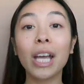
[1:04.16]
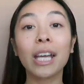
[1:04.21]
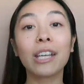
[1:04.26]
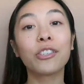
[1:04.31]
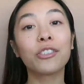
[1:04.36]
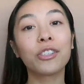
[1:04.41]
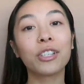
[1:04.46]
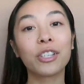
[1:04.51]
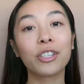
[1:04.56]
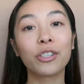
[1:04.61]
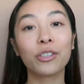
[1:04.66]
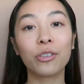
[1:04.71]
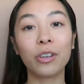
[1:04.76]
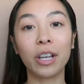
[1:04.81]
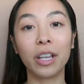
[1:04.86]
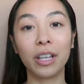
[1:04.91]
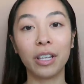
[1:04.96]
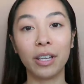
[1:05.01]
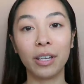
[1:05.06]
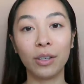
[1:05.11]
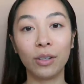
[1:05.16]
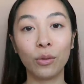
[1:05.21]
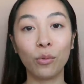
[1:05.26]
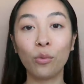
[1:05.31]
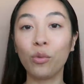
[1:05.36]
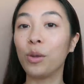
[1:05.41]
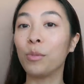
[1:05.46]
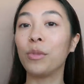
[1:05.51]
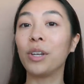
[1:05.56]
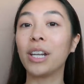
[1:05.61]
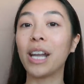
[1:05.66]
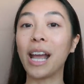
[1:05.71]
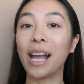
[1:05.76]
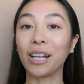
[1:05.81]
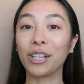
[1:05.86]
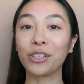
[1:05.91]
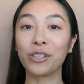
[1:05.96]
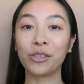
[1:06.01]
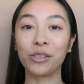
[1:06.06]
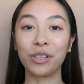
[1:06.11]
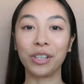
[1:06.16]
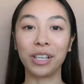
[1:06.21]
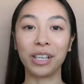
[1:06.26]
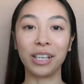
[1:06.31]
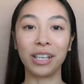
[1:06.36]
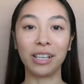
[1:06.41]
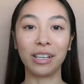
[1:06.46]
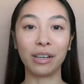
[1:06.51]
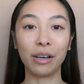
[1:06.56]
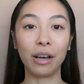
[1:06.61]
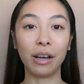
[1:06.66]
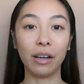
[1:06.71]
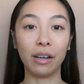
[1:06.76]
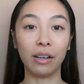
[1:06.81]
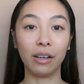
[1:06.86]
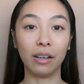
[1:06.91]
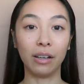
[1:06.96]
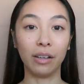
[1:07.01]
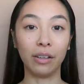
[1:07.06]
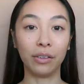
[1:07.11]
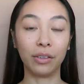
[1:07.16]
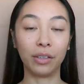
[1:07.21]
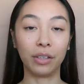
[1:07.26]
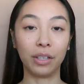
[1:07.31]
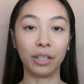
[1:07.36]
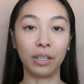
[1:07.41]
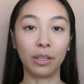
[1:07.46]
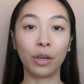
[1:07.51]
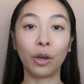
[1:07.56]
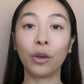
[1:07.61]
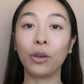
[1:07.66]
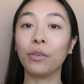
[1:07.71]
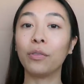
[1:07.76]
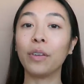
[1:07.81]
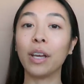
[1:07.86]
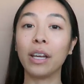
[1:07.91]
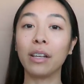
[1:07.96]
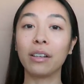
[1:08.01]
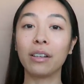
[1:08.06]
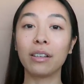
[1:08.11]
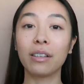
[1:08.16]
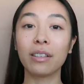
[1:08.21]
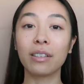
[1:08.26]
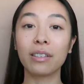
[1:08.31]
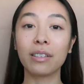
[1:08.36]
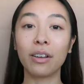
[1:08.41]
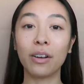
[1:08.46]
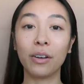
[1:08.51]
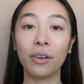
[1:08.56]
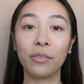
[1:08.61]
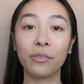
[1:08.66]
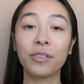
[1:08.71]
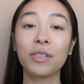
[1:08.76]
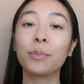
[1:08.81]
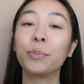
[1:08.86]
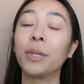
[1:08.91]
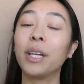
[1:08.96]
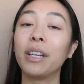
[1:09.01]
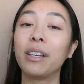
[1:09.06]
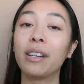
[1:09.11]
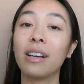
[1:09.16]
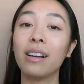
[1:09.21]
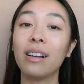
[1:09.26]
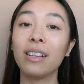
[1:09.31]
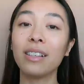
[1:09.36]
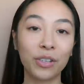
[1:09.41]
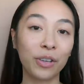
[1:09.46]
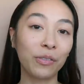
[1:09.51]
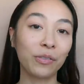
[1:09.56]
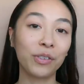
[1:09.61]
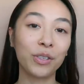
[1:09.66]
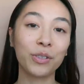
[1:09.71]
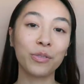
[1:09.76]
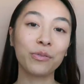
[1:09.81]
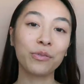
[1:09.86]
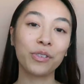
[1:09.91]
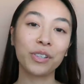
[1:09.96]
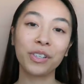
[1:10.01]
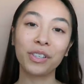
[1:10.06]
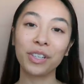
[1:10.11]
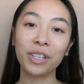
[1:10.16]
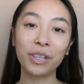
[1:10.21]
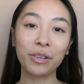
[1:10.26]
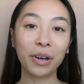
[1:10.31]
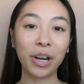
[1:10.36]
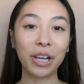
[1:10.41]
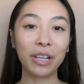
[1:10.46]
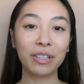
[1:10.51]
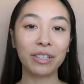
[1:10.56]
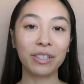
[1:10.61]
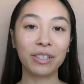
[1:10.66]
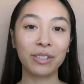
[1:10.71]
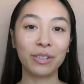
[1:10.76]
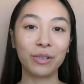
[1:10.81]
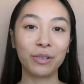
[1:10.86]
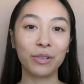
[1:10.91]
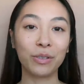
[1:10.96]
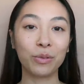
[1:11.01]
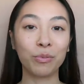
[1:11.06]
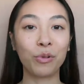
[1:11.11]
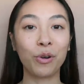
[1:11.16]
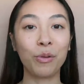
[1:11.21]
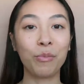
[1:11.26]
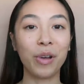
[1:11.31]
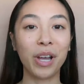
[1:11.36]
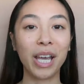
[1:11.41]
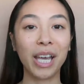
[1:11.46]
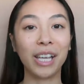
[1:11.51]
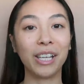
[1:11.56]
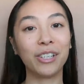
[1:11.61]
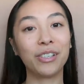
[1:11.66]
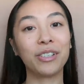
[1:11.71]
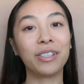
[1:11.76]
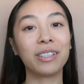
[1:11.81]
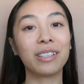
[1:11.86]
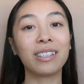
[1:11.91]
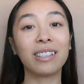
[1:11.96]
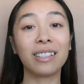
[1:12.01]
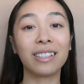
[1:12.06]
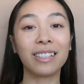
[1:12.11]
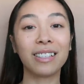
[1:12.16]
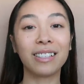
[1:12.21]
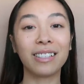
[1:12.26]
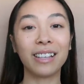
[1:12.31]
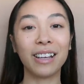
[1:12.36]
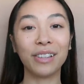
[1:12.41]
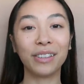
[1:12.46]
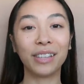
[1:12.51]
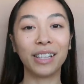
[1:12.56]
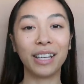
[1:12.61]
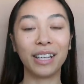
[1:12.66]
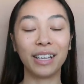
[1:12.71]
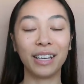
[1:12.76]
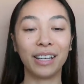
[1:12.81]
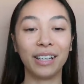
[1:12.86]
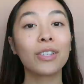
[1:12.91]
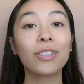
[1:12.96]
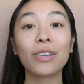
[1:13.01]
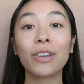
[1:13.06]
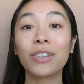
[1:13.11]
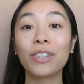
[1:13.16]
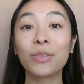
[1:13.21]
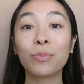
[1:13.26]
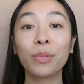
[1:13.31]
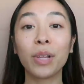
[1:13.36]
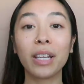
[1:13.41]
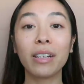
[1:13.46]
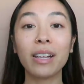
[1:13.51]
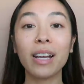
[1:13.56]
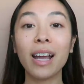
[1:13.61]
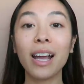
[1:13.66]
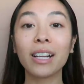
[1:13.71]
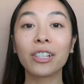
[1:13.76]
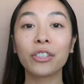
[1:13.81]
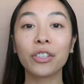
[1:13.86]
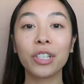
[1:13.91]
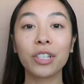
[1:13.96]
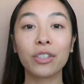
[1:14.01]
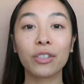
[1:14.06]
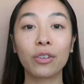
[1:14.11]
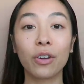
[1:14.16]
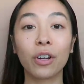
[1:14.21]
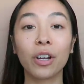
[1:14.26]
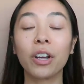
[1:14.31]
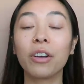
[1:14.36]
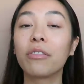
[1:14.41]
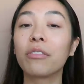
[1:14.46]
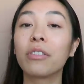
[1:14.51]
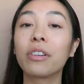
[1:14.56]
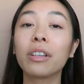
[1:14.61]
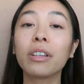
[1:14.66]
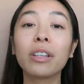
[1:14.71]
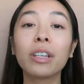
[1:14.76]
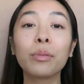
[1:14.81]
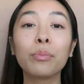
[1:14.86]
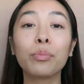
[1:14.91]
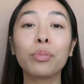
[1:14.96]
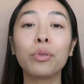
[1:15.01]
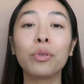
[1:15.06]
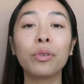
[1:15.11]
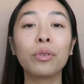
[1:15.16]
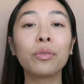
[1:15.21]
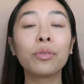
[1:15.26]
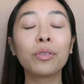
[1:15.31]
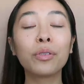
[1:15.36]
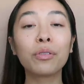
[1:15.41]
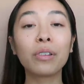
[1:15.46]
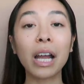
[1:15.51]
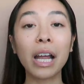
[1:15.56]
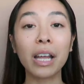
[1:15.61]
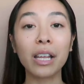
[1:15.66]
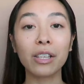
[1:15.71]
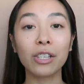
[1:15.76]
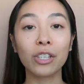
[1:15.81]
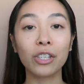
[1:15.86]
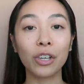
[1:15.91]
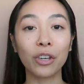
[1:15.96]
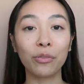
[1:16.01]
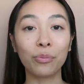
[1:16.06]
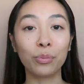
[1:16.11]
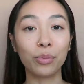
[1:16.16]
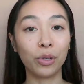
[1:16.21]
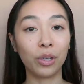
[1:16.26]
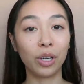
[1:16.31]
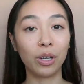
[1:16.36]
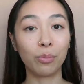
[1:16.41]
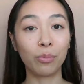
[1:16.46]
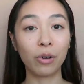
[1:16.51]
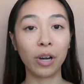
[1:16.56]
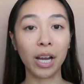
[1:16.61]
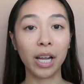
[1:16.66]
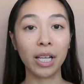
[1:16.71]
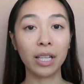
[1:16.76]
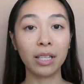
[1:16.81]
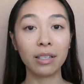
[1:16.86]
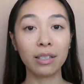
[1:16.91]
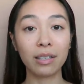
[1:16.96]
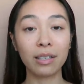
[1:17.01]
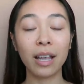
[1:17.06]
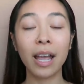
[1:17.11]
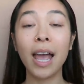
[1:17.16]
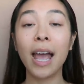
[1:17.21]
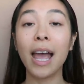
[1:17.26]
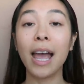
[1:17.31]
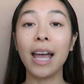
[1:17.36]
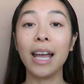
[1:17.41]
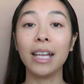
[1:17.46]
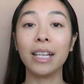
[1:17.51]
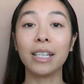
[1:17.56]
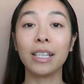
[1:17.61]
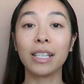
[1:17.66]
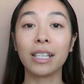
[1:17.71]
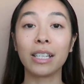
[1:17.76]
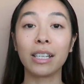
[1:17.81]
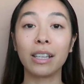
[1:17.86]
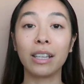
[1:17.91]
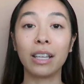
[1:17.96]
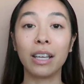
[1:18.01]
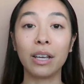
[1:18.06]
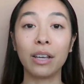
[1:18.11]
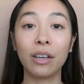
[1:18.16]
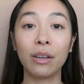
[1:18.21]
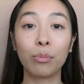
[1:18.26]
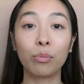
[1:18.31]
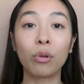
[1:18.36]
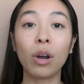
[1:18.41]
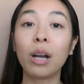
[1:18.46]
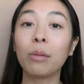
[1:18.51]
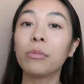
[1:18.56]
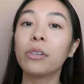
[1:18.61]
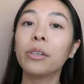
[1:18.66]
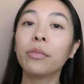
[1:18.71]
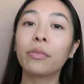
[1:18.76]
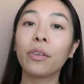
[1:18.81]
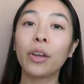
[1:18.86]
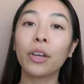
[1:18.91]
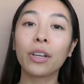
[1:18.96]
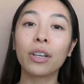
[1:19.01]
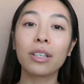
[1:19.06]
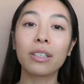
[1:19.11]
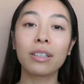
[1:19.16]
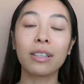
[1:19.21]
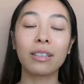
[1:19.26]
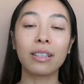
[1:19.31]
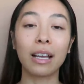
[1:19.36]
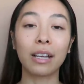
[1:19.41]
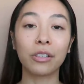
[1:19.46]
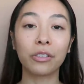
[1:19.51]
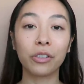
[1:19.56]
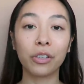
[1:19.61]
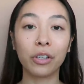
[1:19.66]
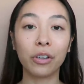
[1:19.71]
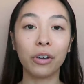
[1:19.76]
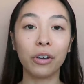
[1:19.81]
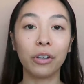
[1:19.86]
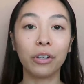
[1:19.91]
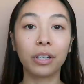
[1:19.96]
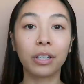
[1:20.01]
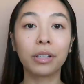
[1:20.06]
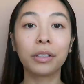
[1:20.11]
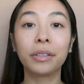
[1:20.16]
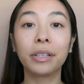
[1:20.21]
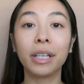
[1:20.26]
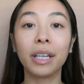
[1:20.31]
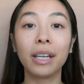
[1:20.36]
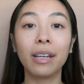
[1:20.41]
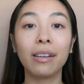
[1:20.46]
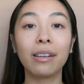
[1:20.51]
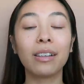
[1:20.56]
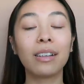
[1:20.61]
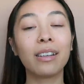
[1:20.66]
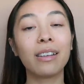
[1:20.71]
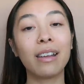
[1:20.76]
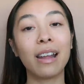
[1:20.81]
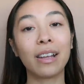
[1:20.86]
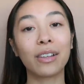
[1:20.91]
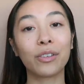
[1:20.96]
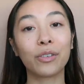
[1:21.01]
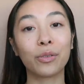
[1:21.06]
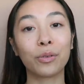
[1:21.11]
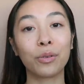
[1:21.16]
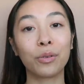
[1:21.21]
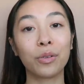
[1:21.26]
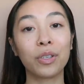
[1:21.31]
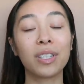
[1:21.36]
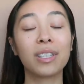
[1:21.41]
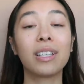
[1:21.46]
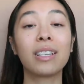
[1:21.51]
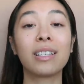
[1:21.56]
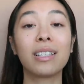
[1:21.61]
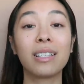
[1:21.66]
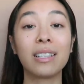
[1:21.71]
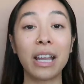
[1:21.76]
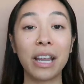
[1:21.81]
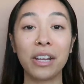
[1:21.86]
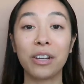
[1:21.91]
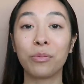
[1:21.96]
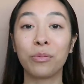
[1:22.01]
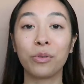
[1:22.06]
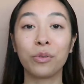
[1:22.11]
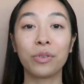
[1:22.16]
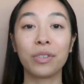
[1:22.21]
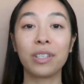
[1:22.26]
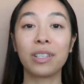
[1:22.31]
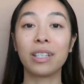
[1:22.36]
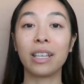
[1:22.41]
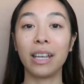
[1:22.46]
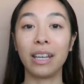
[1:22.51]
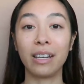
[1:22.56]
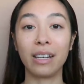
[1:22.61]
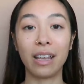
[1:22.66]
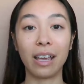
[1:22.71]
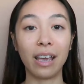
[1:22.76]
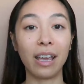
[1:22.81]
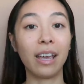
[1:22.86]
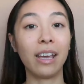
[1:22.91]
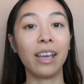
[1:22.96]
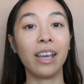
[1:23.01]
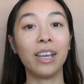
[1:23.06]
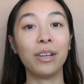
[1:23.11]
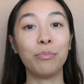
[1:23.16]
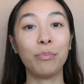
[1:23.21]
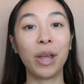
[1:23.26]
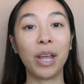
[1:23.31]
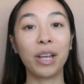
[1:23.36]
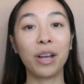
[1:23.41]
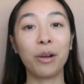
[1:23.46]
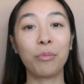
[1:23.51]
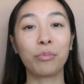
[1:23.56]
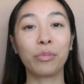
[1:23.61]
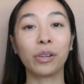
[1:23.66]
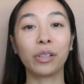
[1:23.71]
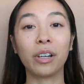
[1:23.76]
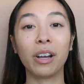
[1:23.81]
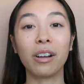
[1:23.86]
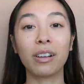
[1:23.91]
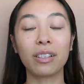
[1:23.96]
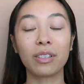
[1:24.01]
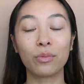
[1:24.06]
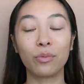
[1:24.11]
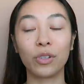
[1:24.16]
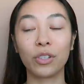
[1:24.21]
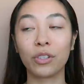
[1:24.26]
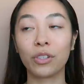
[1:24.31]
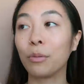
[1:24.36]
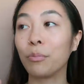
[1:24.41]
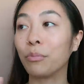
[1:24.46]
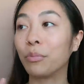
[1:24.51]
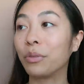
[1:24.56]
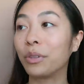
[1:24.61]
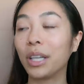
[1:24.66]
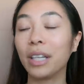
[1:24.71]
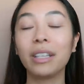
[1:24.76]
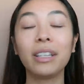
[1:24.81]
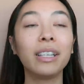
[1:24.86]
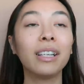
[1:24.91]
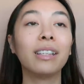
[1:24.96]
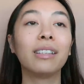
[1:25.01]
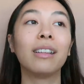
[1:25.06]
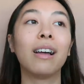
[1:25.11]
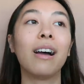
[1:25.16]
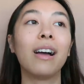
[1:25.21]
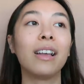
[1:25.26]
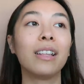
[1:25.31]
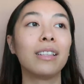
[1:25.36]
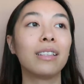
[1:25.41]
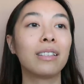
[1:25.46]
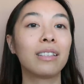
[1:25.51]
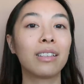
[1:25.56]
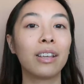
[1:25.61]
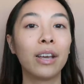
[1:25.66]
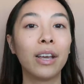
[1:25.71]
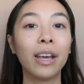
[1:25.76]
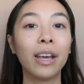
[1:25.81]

Asian Australian women actually are the co-founders of Splendor, so it feels really great to support my Asian sisters out there. So Splendor actually stock a really beautiful range of beauty brands, and their primary focus is actually on clean, natural, sustainable skincare and makeup products, which completely aligns